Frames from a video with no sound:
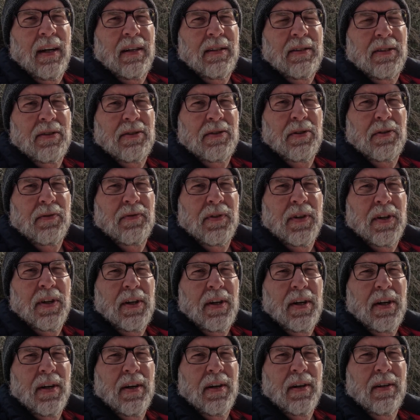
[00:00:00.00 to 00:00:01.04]
just over a
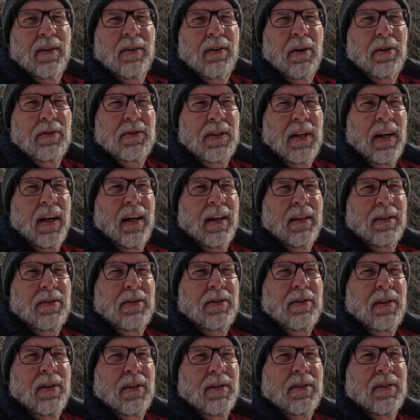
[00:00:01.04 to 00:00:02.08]
year, closing in on 2
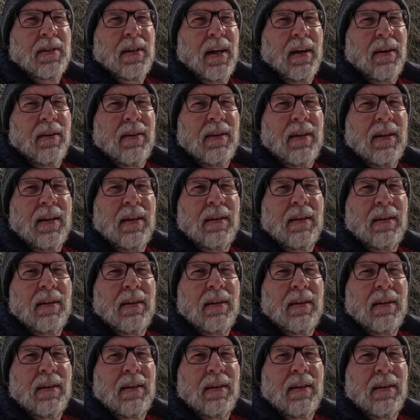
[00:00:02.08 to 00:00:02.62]
years now.